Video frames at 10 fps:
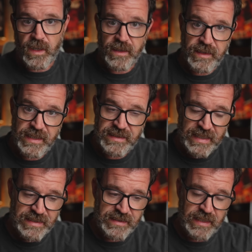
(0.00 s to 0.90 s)
one of these
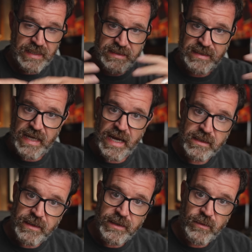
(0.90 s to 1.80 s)
isn't
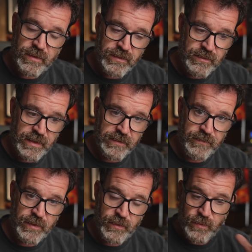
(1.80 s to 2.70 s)
exactly going to give
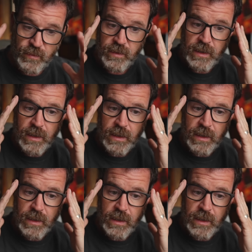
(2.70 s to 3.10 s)
you